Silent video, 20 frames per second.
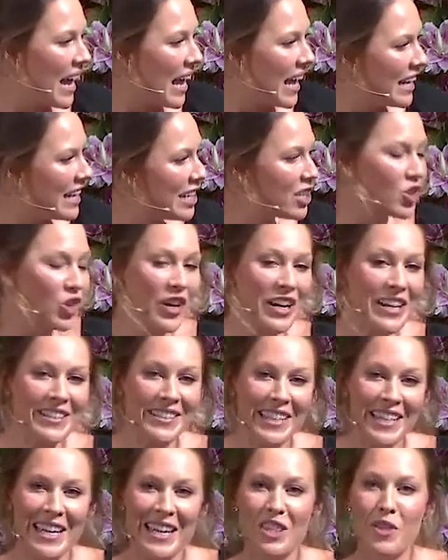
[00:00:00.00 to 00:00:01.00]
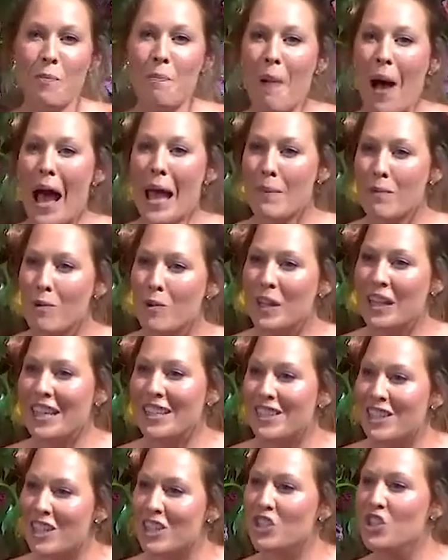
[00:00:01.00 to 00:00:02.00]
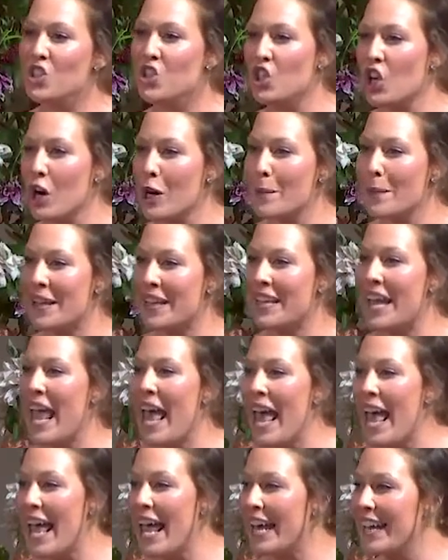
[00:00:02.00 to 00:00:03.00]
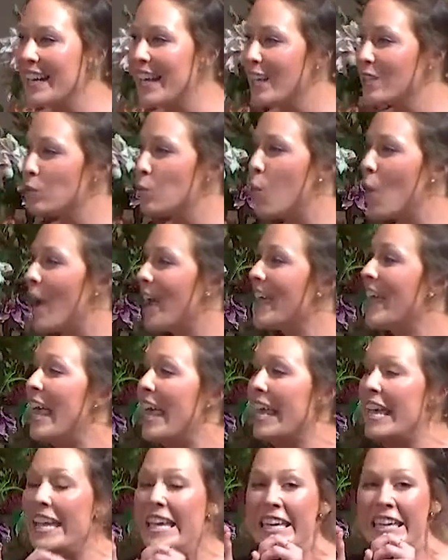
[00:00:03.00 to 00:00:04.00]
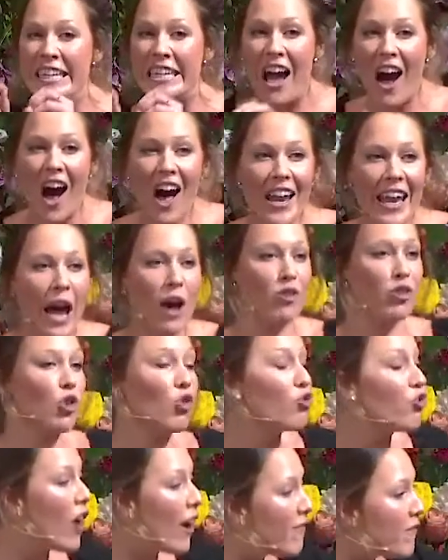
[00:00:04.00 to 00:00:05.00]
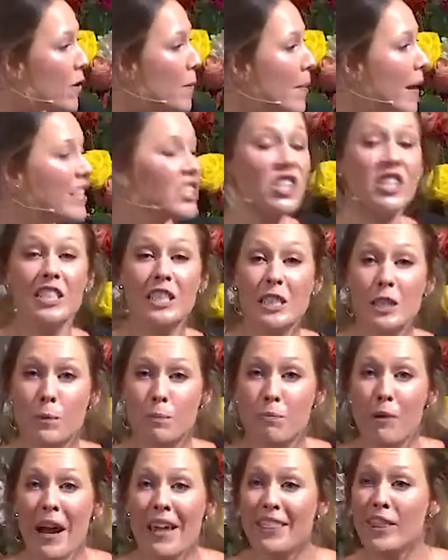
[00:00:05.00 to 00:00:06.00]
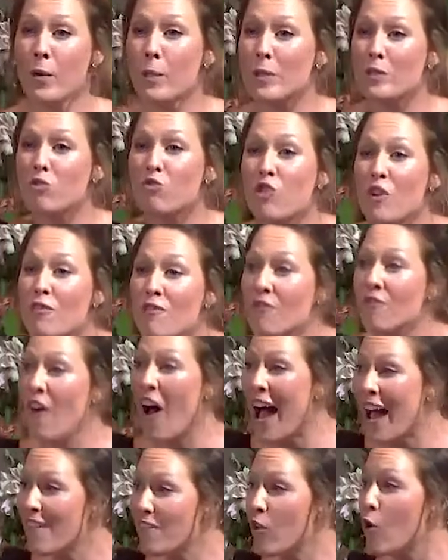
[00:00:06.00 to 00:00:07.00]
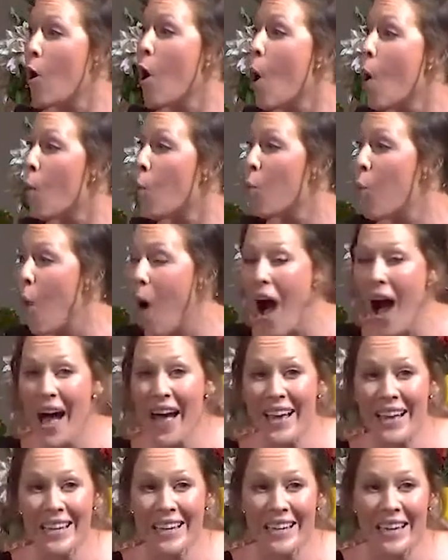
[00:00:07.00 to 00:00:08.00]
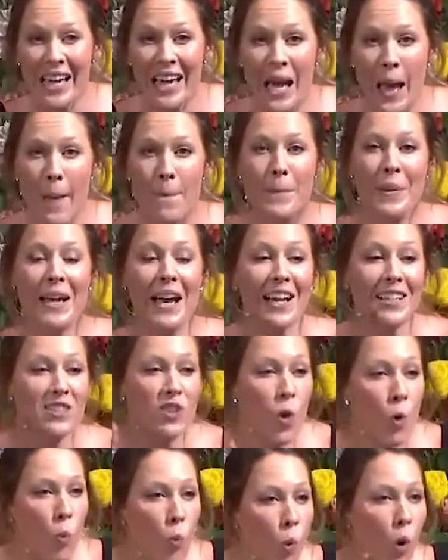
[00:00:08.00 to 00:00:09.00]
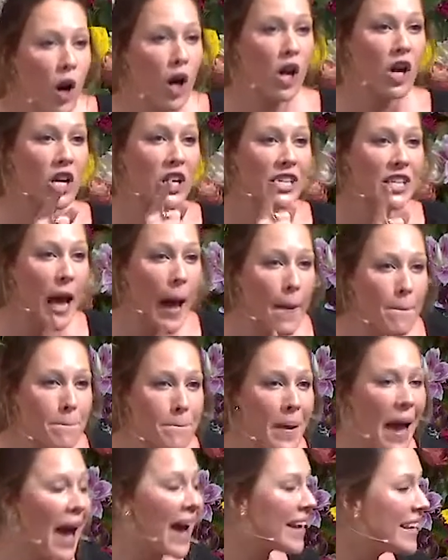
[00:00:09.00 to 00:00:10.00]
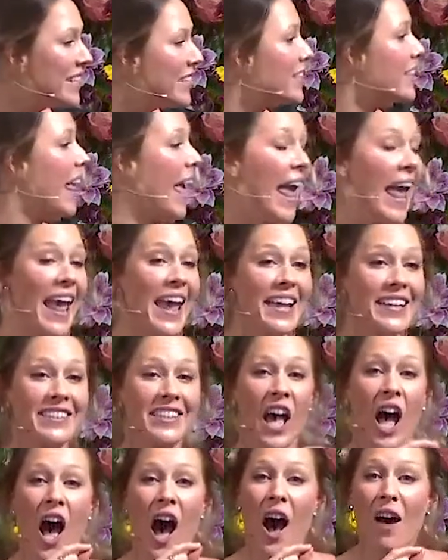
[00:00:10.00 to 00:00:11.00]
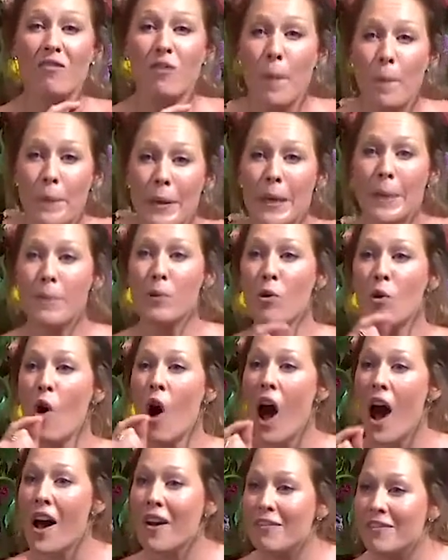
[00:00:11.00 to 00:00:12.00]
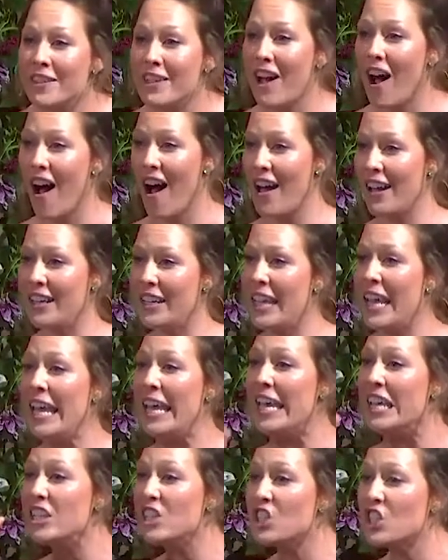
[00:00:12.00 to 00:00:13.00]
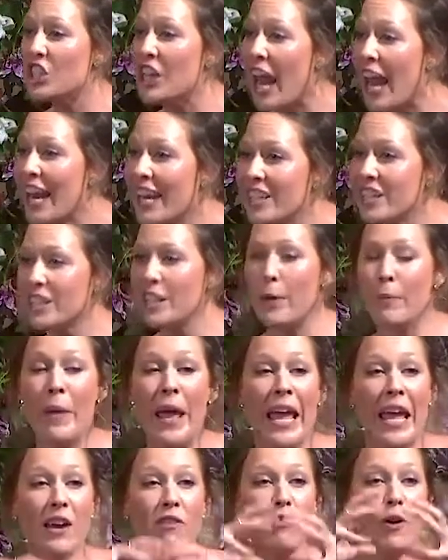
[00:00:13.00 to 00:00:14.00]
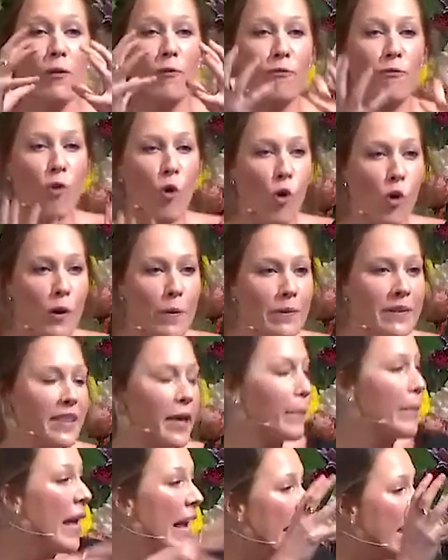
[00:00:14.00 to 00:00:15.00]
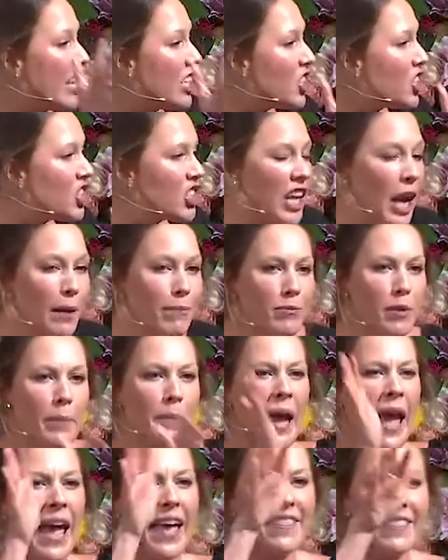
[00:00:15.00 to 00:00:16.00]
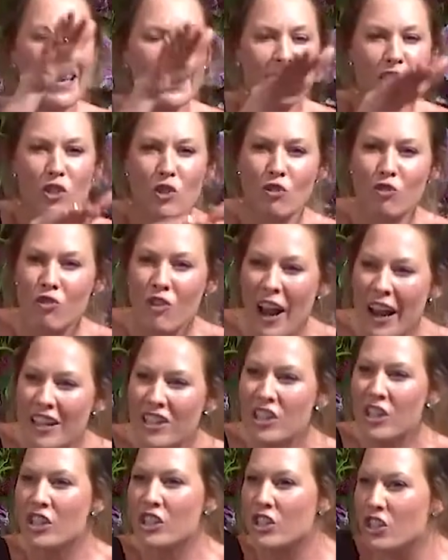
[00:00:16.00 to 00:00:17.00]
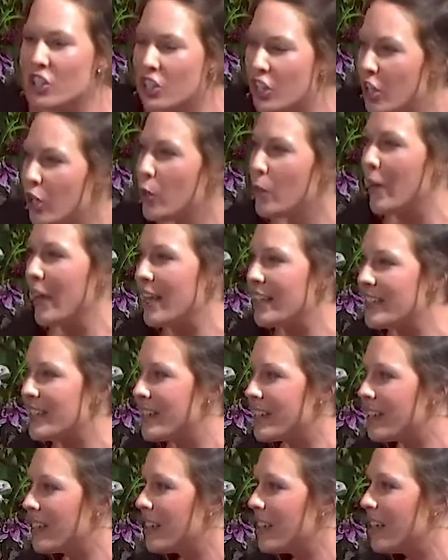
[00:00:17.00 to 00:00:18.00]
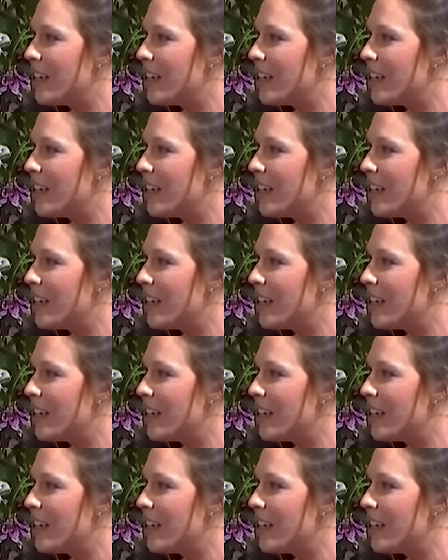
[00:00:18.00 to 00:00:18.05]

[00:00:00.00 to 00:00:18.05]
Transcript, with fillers: And he translated the Bible into German, and guess what? It got out. The Reformation spread. There was revival. Why? Because the word got back into the hands of the people of God. It changed them, it reformed them, it shaped them, and they surrendered to it.